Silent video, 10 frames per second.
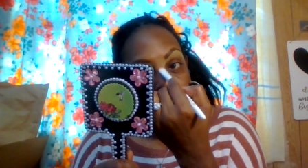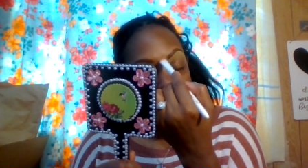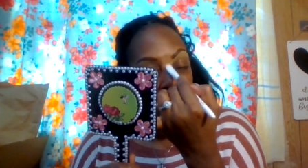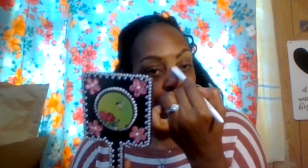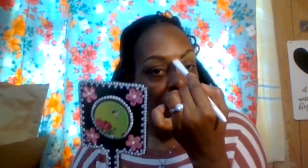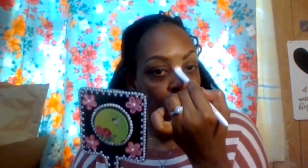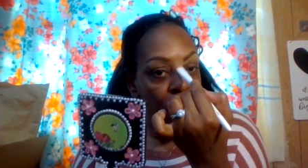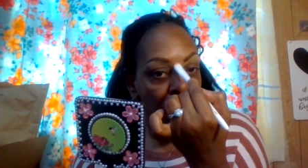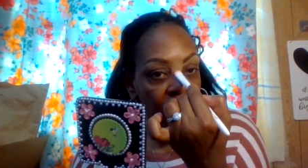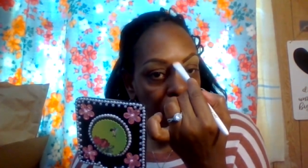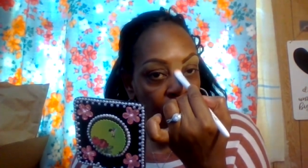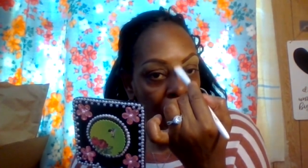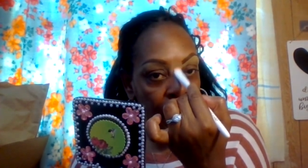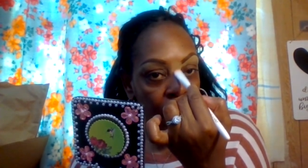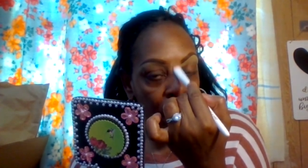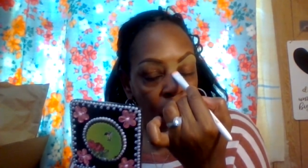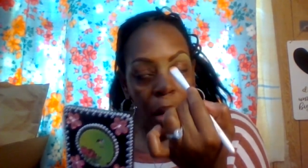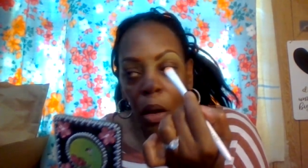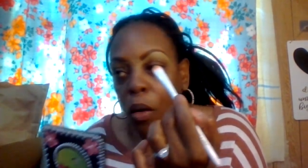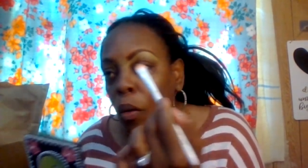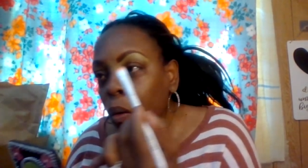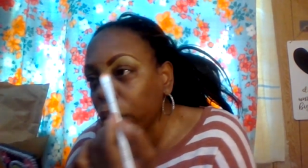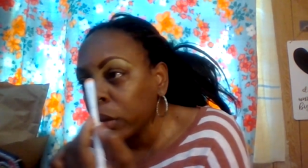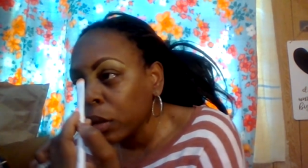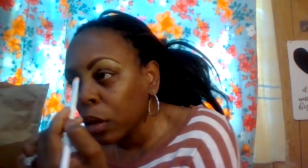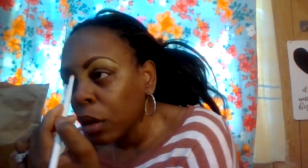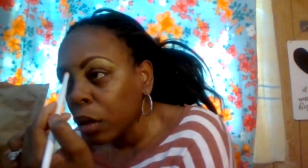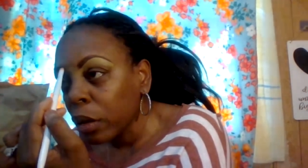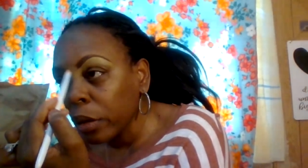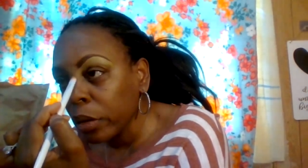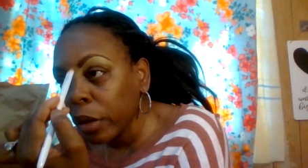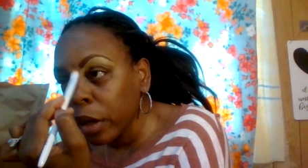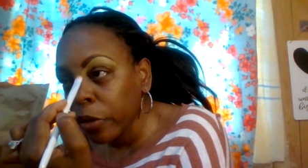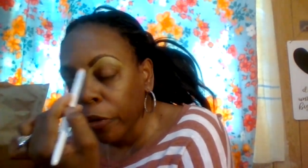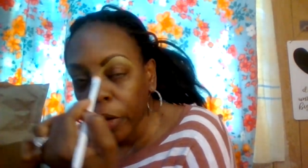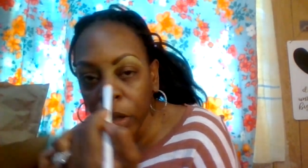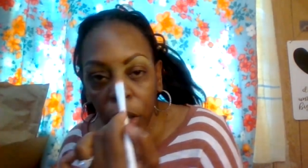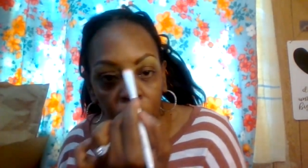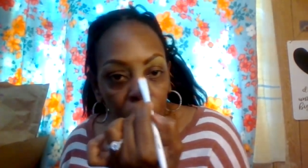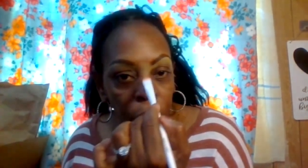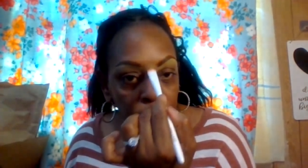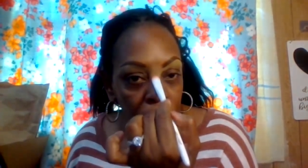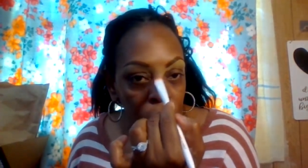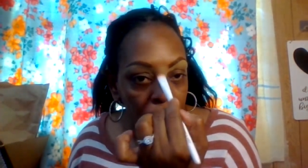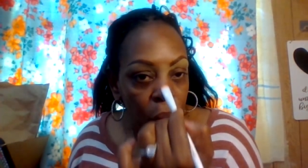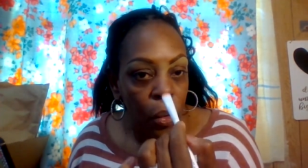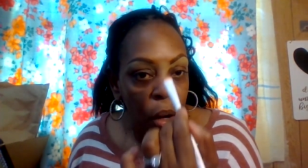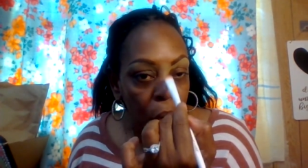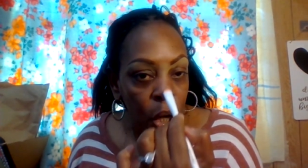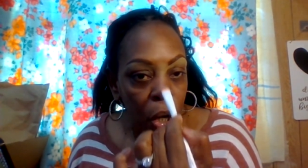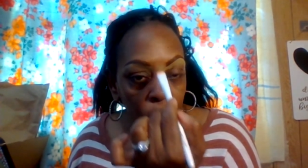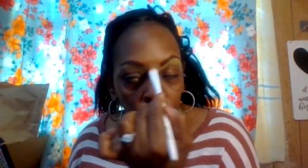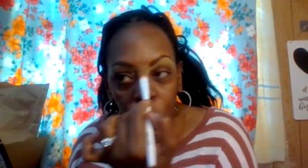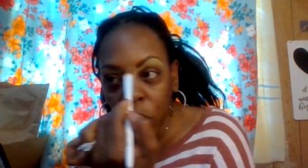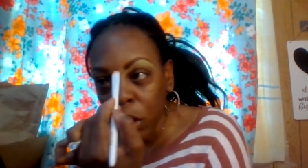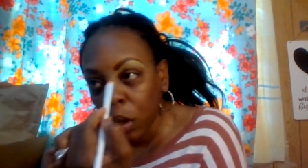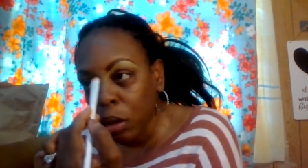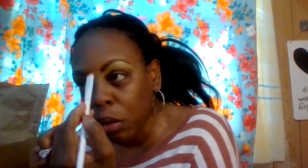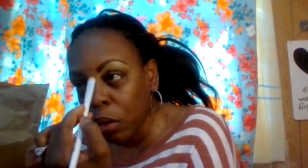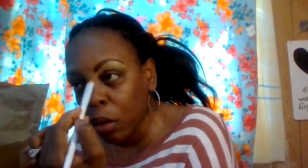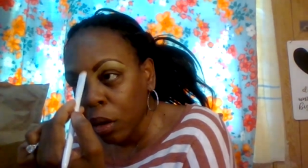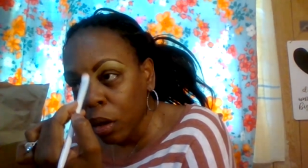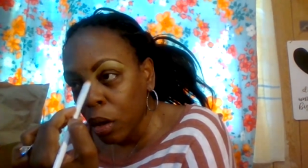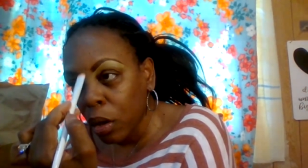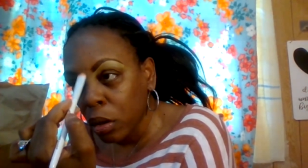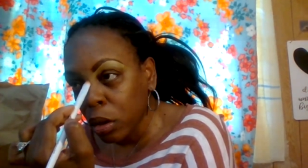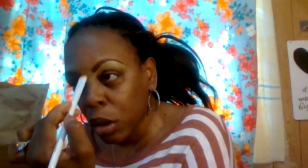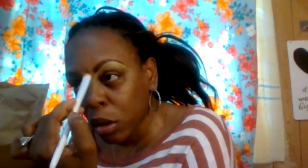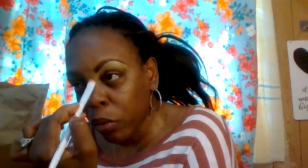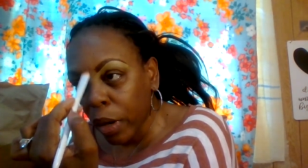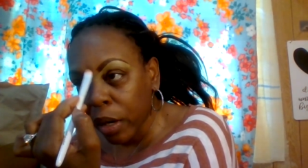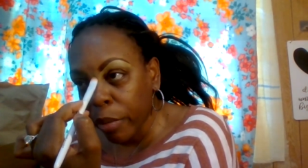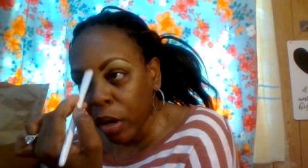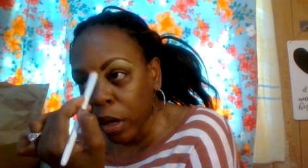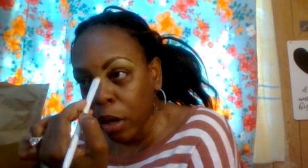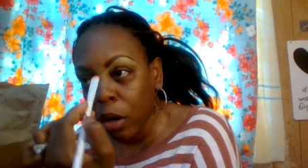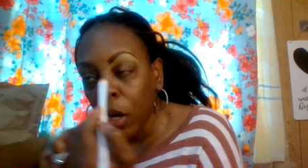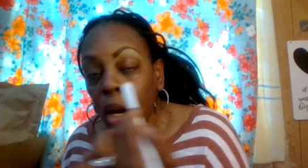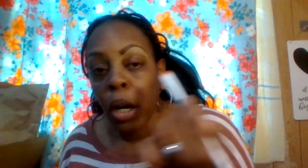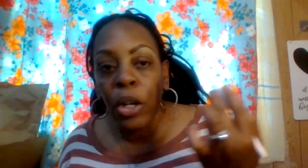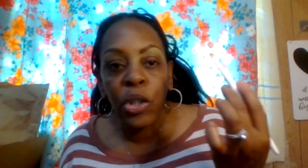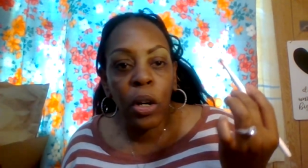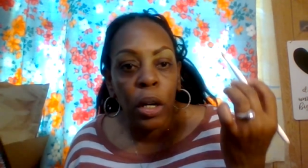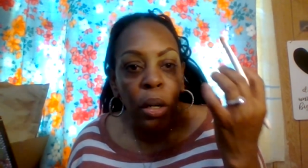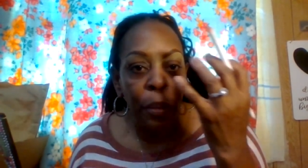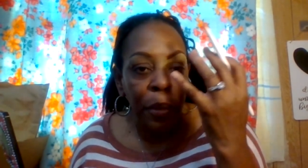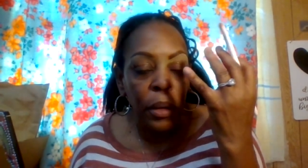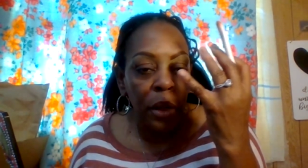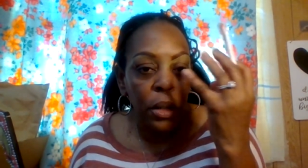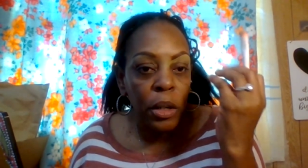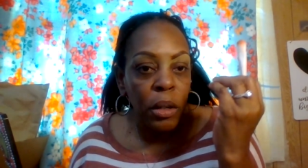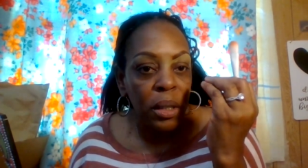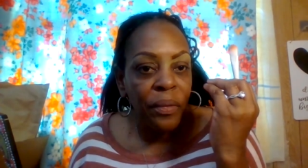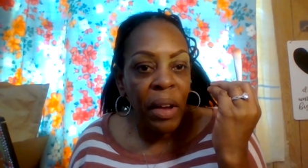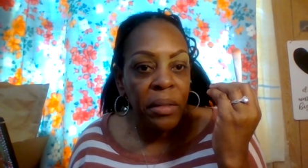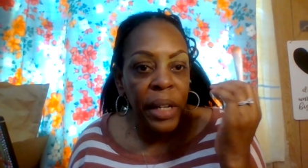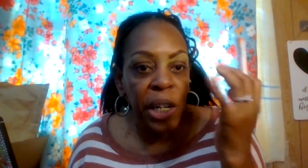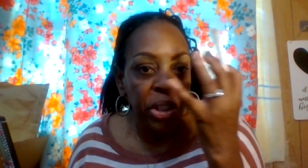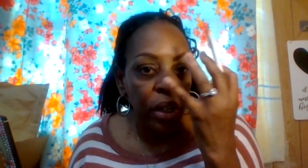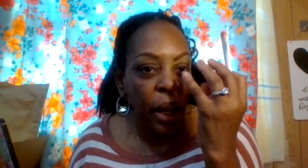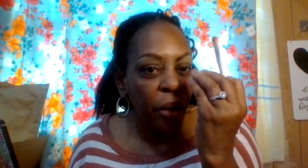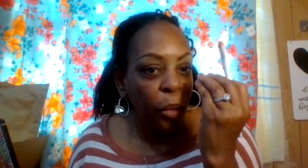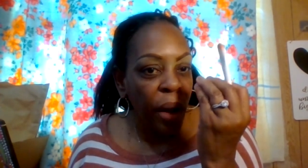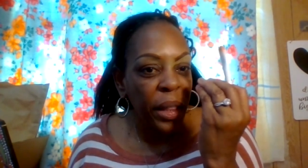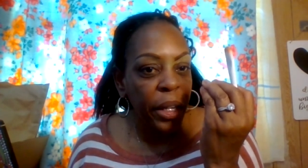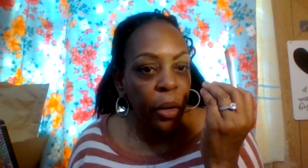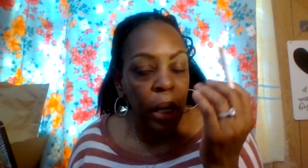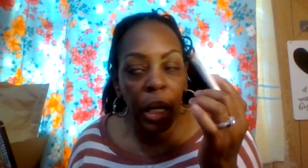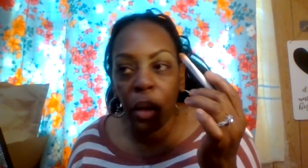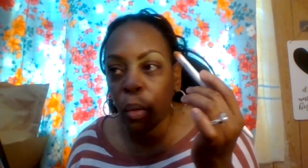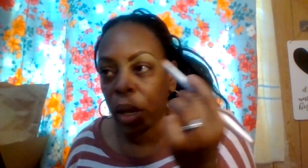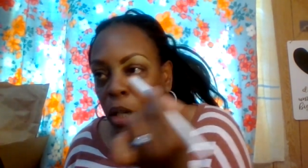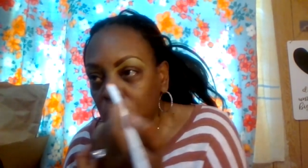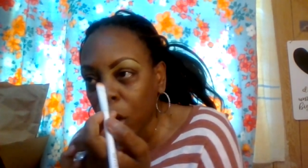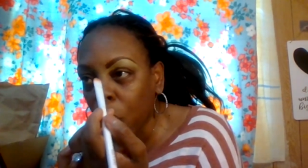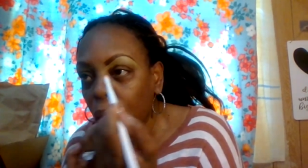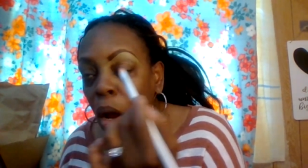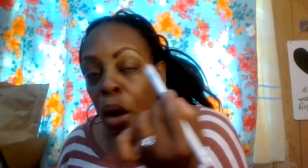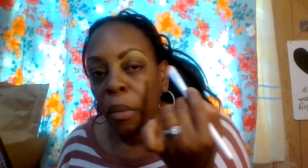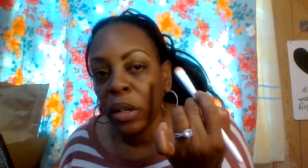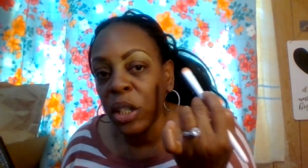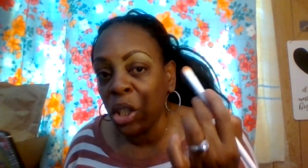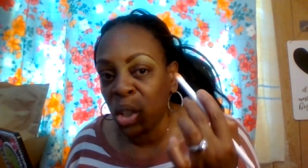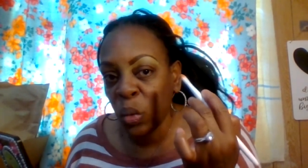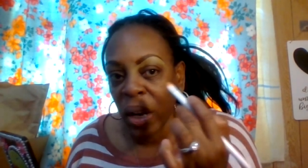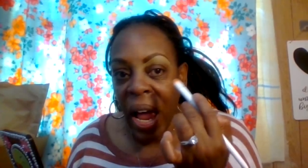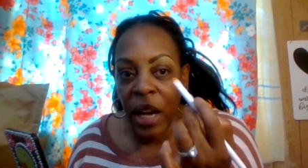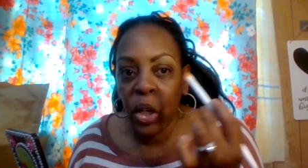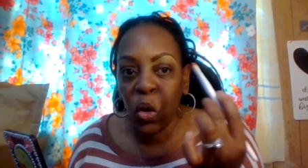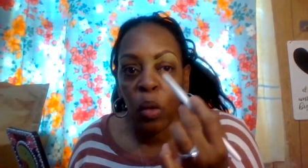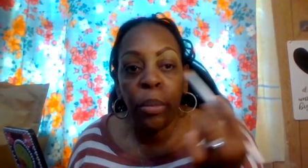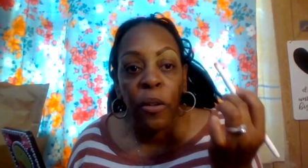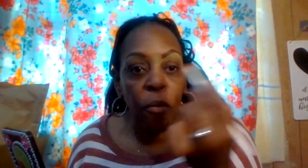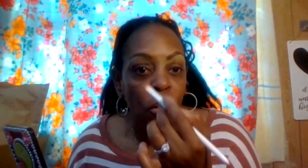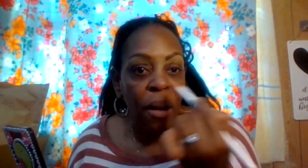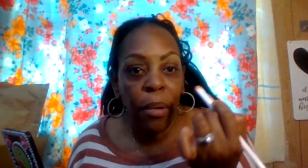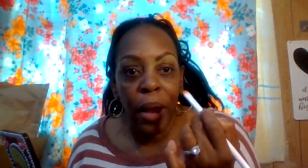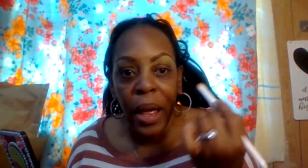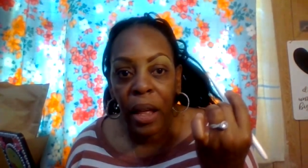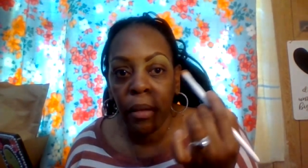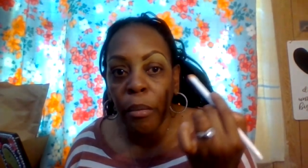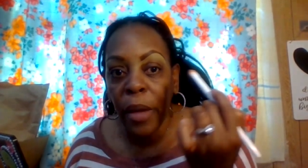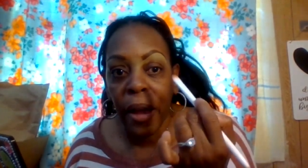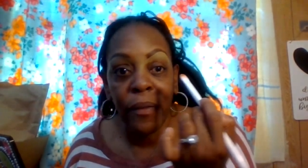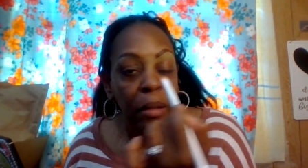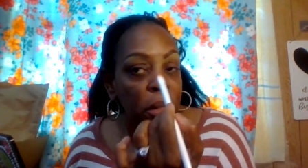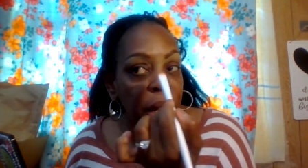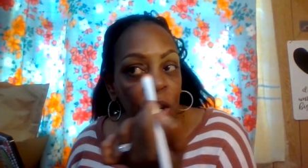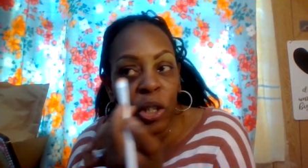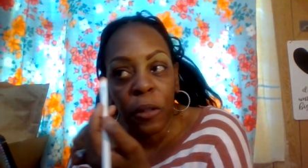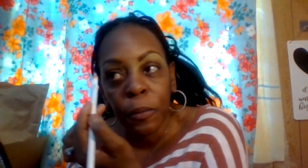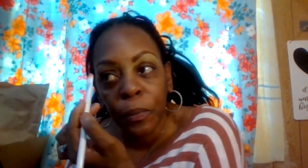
and then just apply it on in front of your nose here just right about here because you're gonna put you know some foundation like right there anyway so well this is just what I do before I apply my foundation